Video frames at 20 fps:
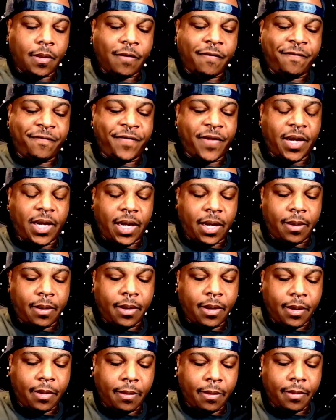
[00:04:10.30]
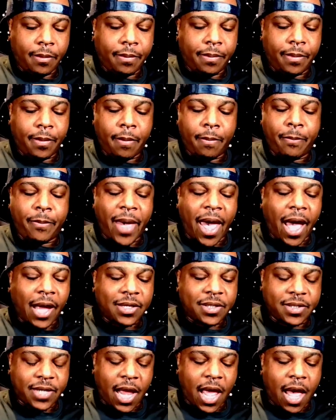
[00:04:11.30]
feeling
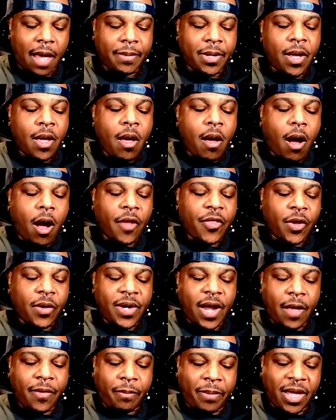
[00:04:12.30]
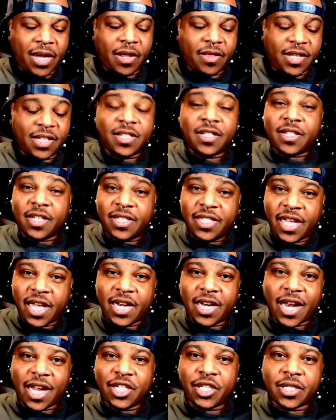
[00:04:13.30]
backstabbed. Although now, being that this is a
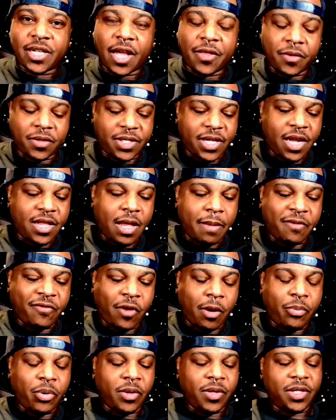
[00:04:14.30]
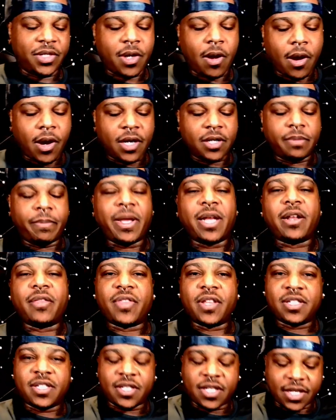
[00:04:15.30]
10, and I just got through saying that before I pulled these cards, being
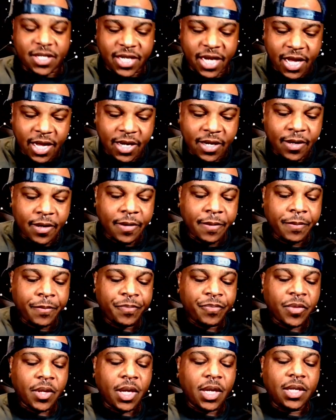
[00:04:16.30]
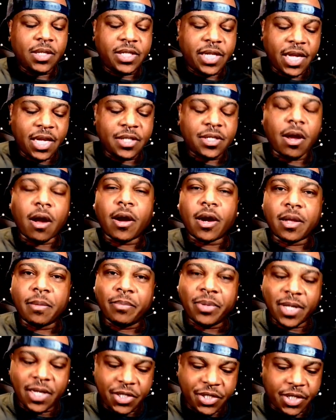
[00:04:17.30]
that this is a 10, 10s are
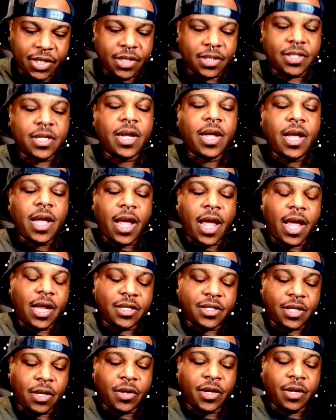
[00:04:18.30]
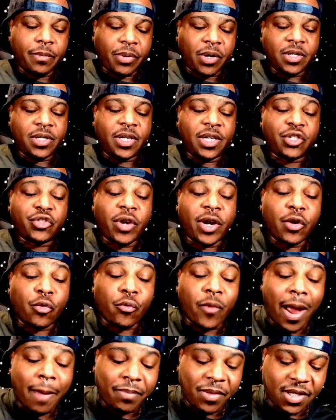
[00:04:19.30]
completions. And so your person is trying to
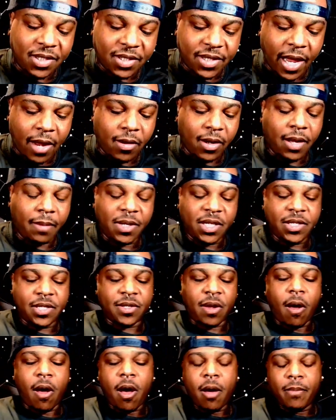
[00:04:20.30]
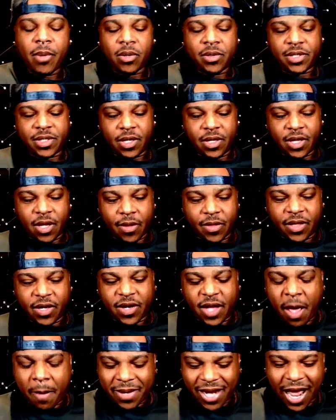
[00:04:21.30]
wrap this cycle up. This is almost,
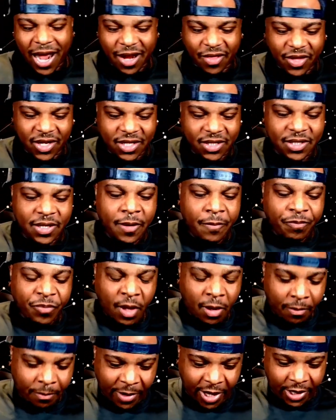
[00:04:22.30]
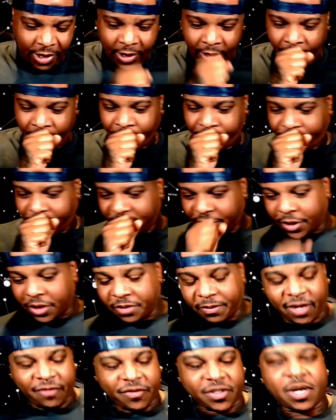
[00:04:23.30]
they're coming out of this, but,
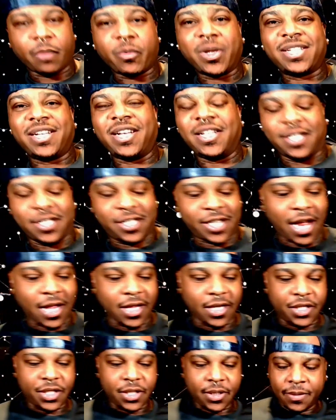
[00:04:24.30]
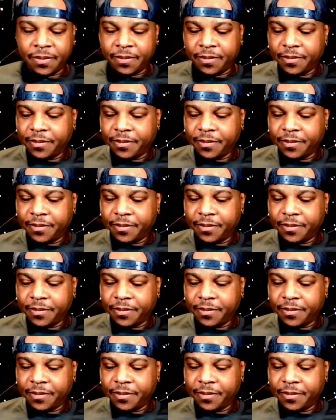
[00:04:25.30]
excuse me, for some reason it's a challenge.